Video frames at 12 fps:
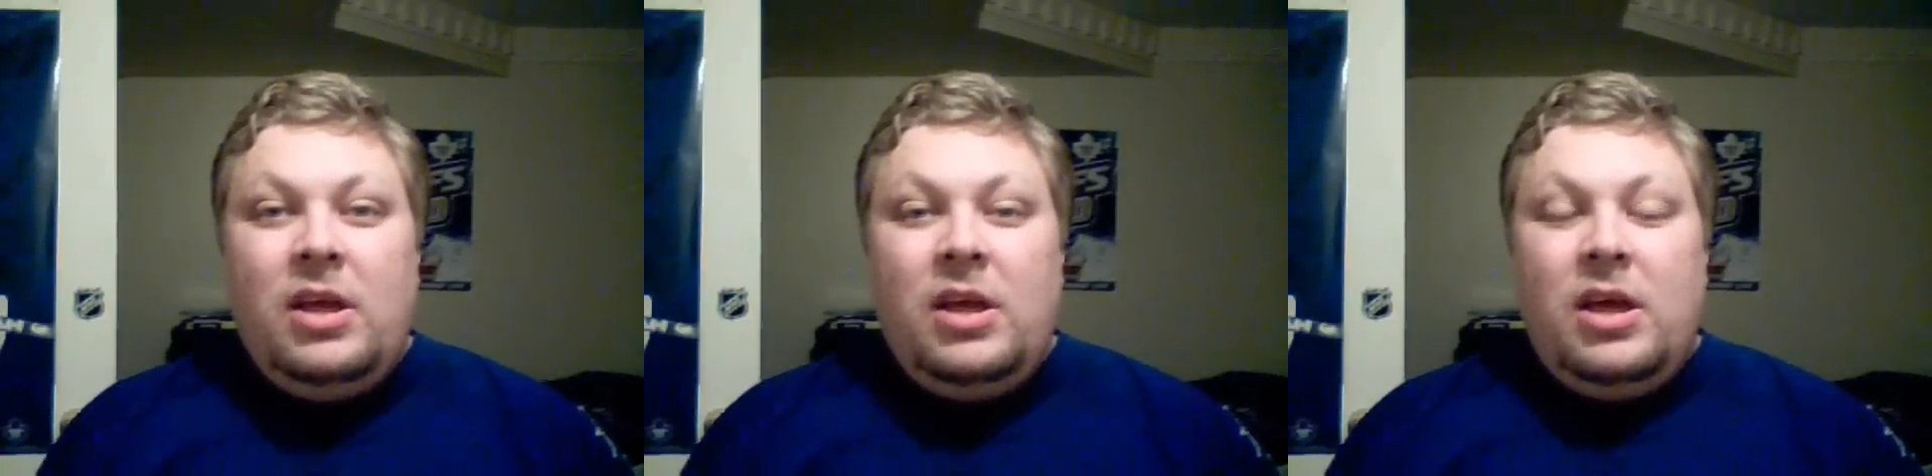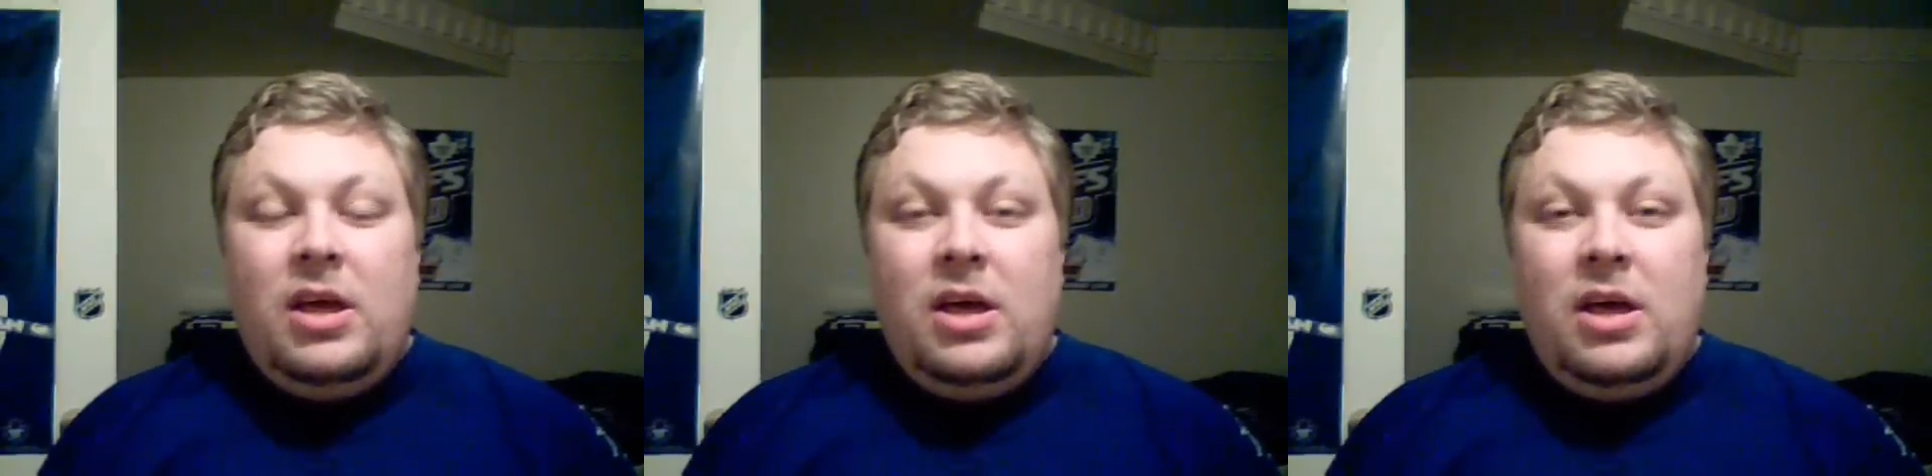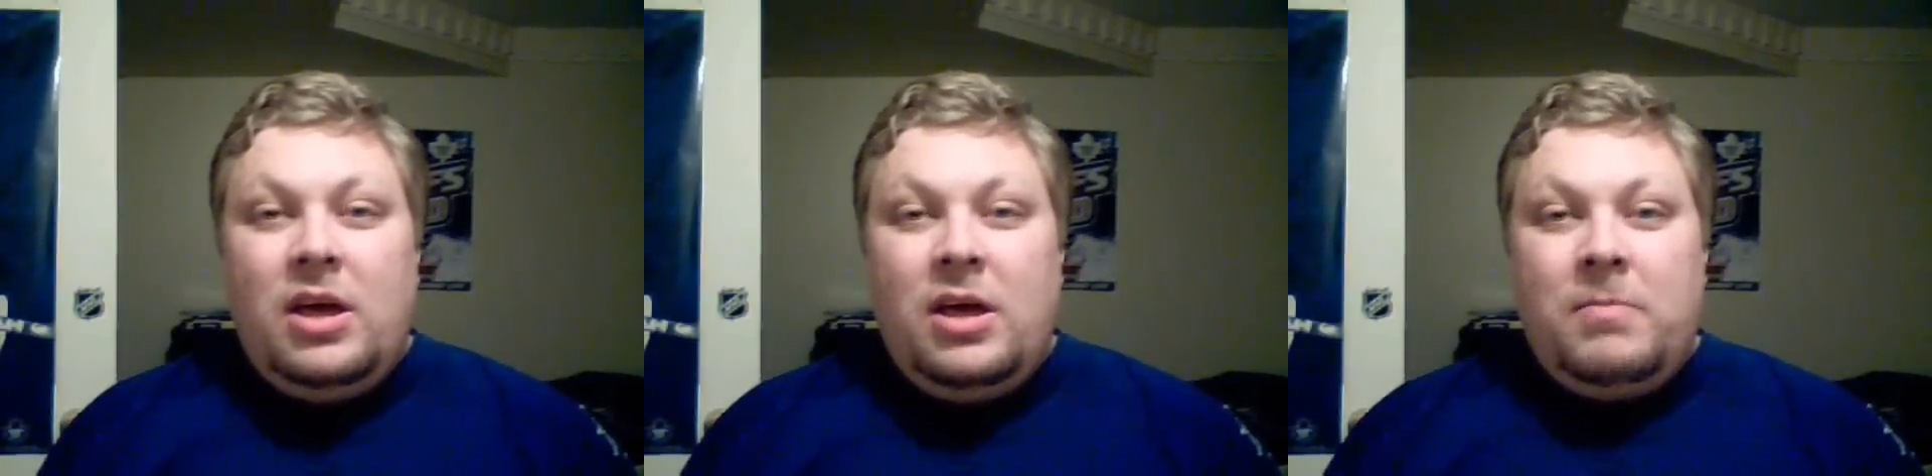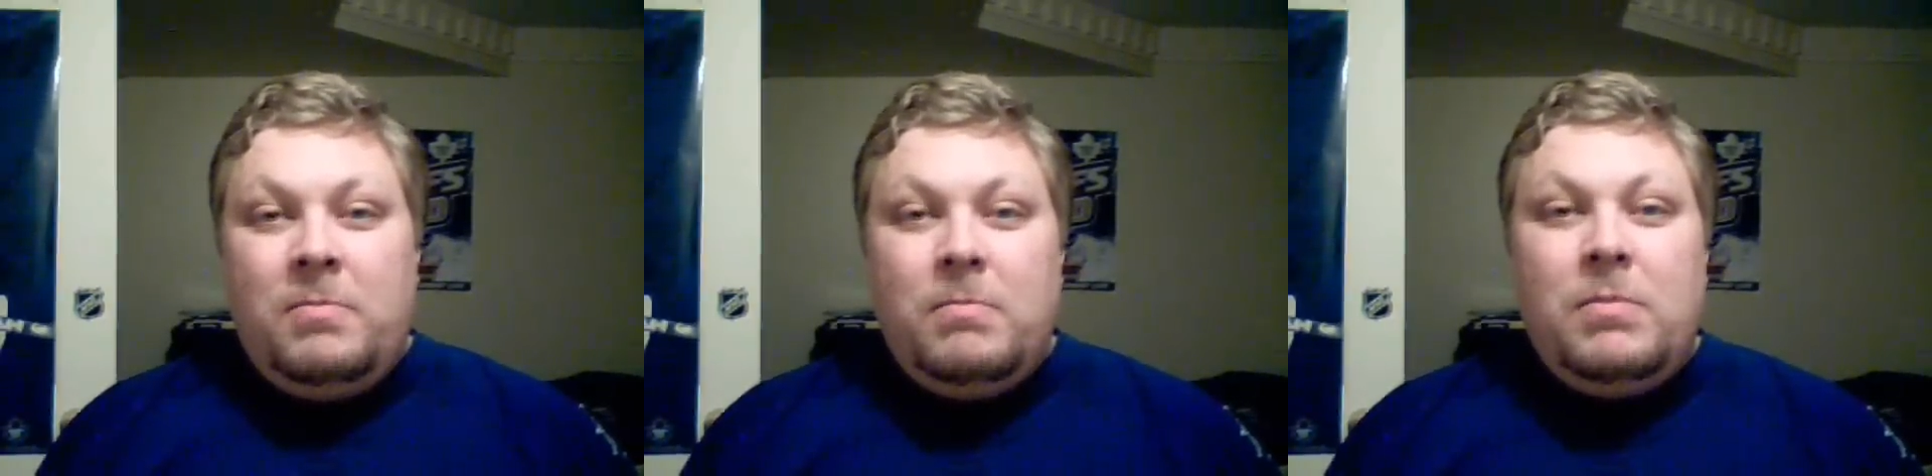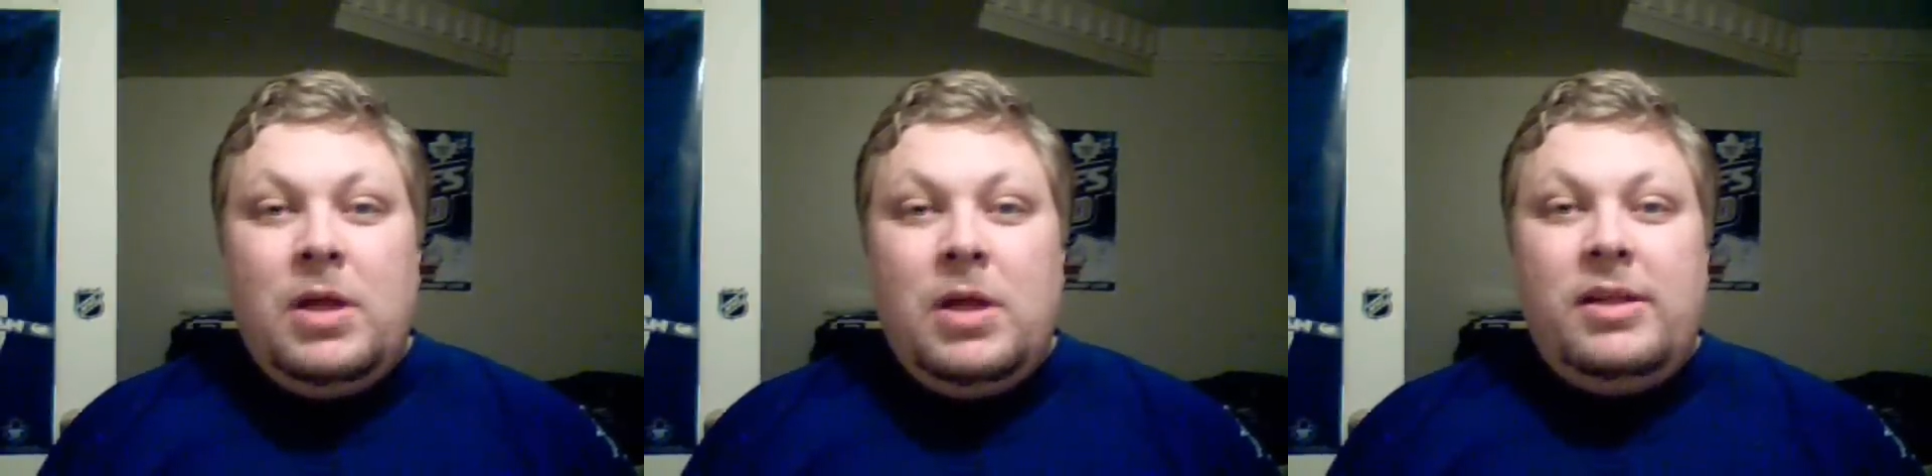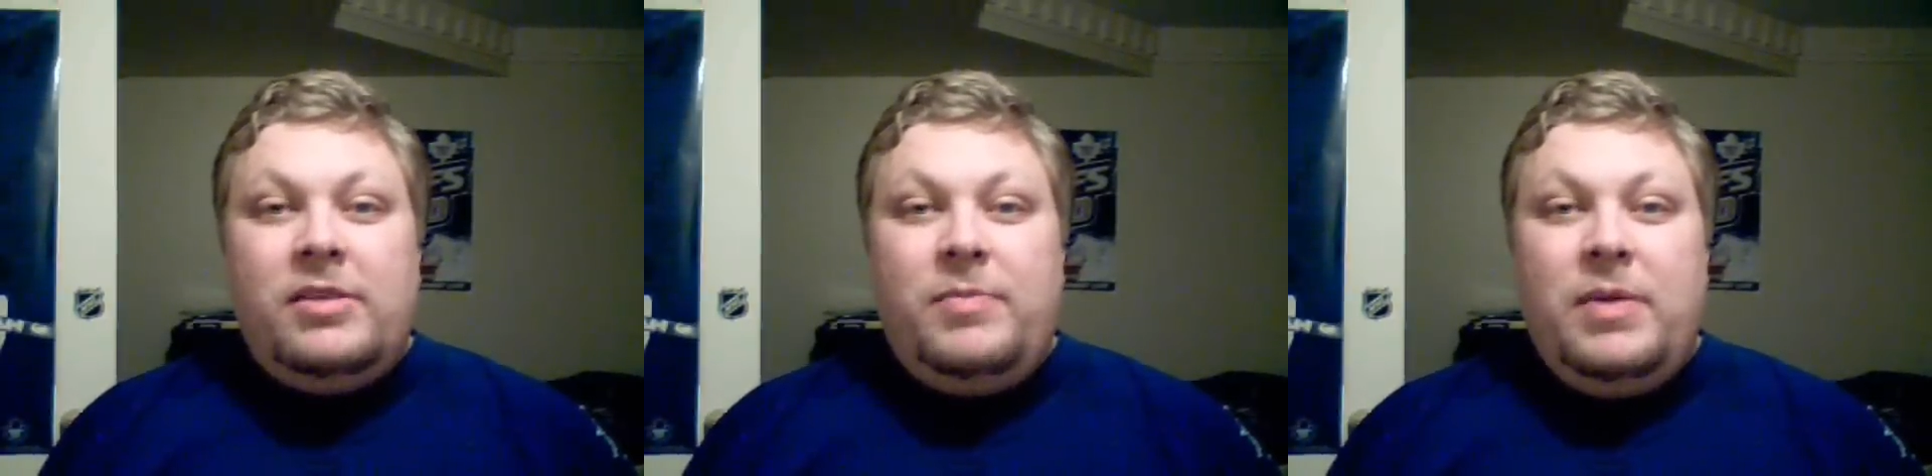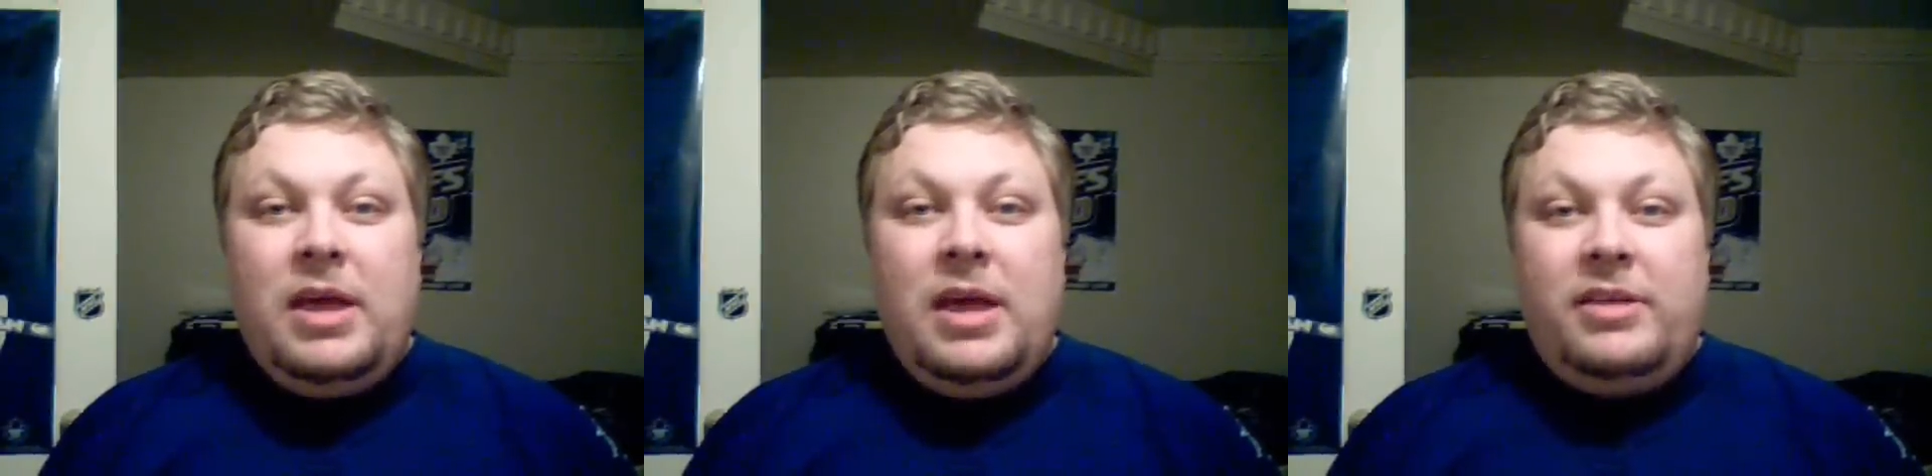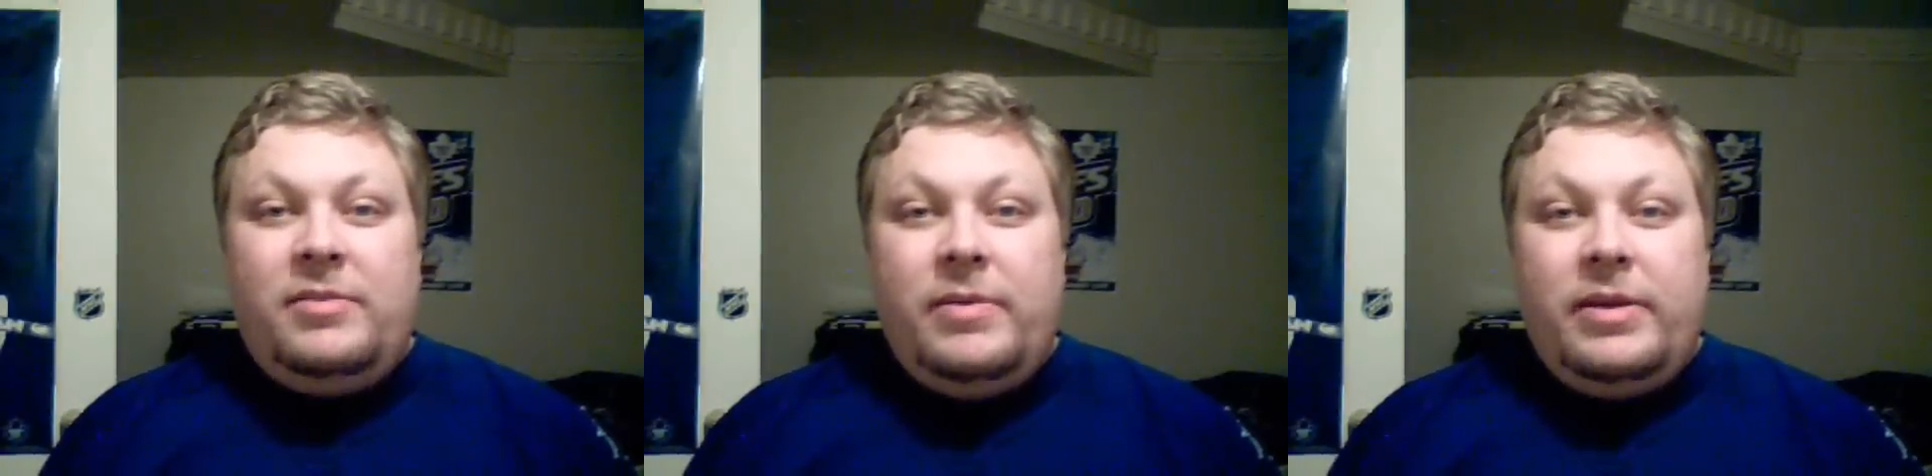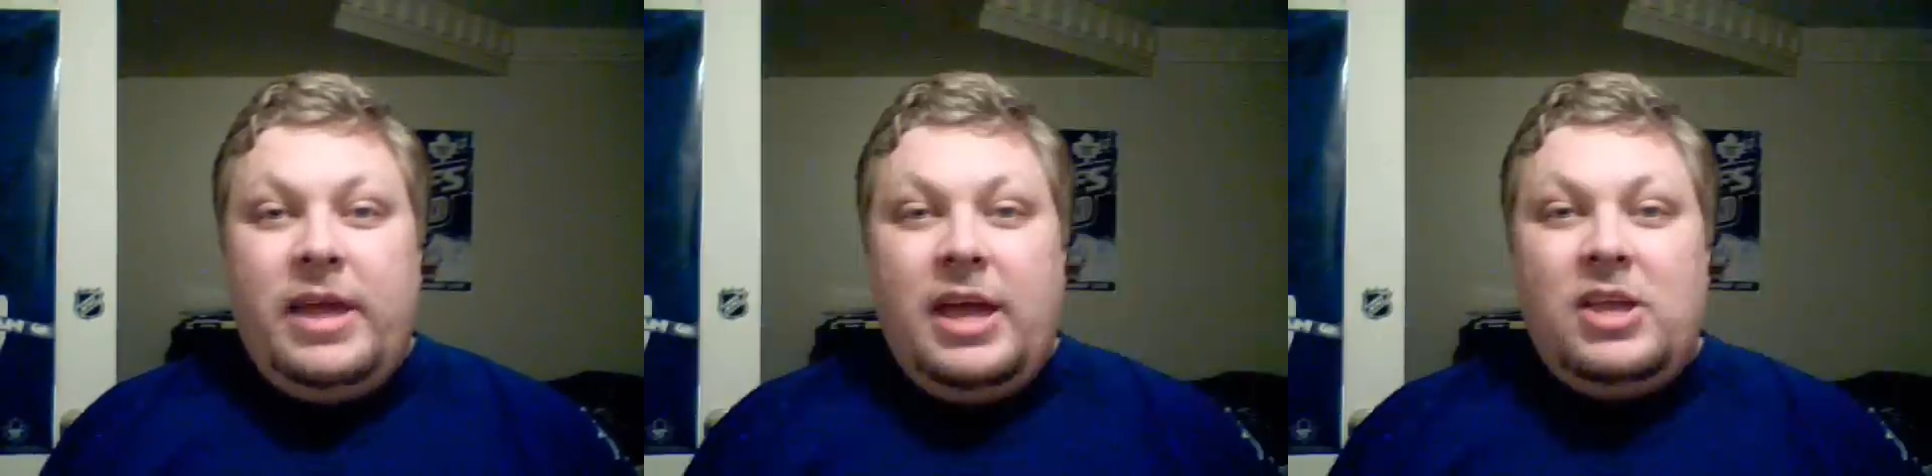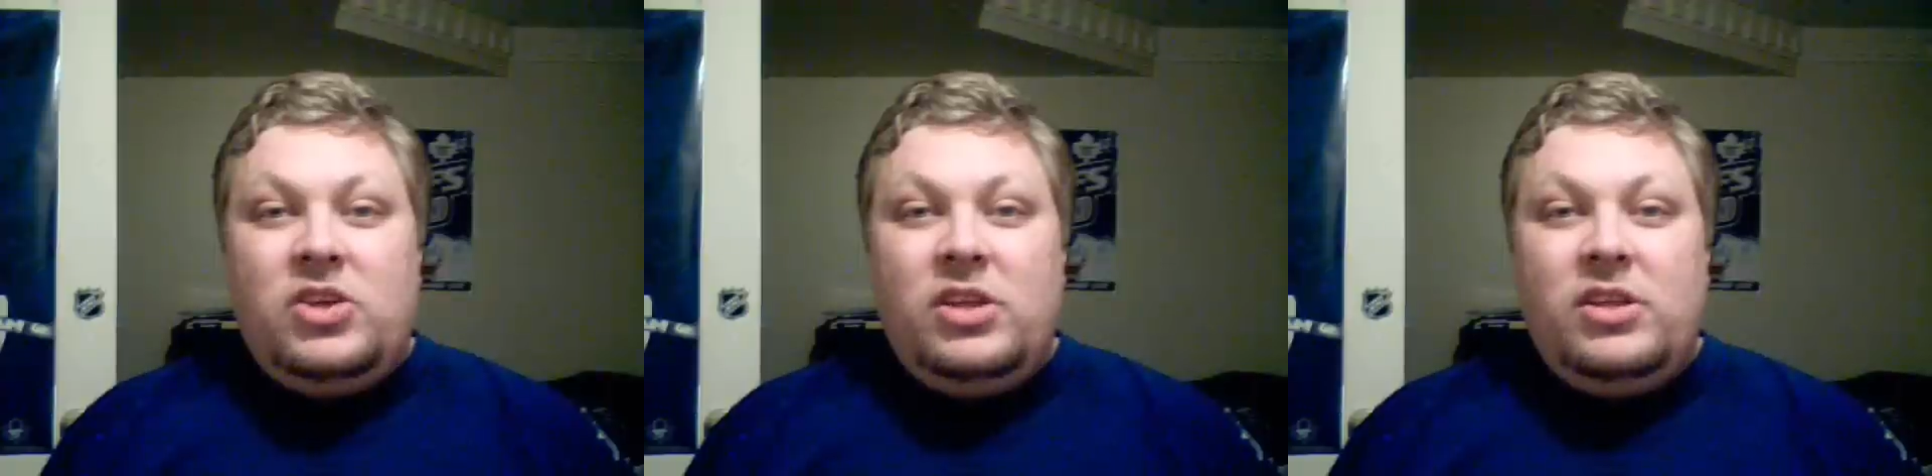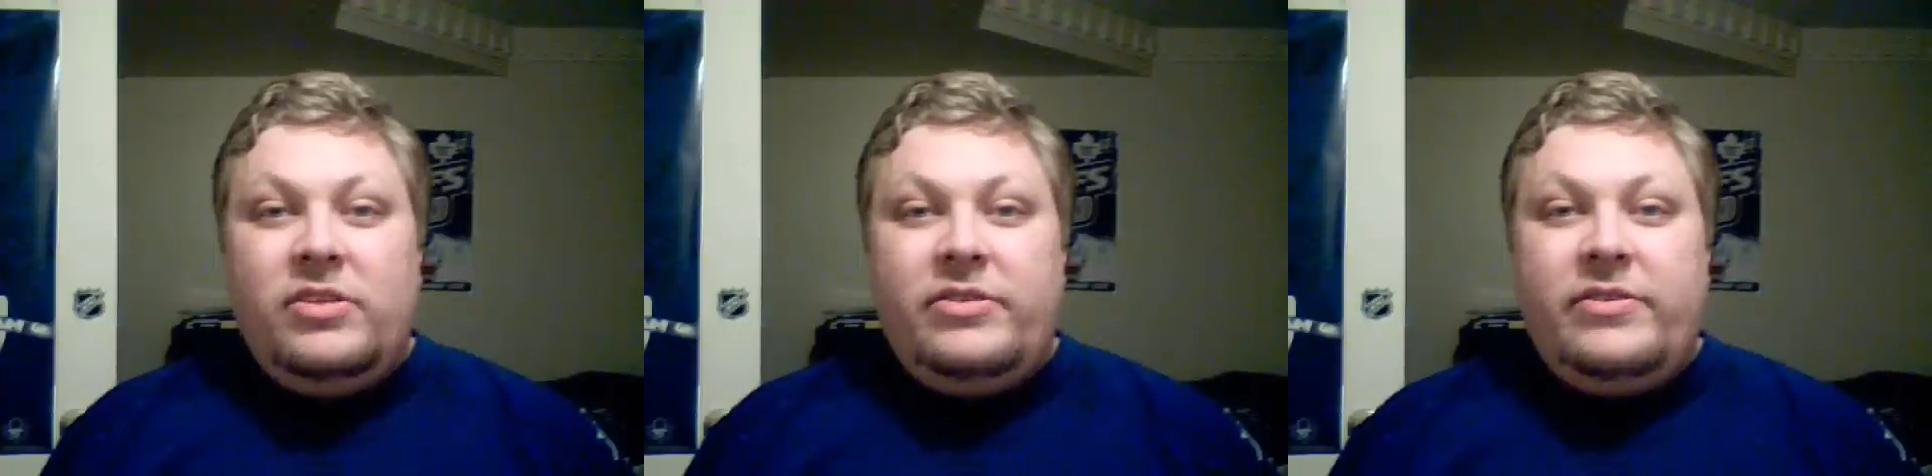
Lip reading: Not as big expectations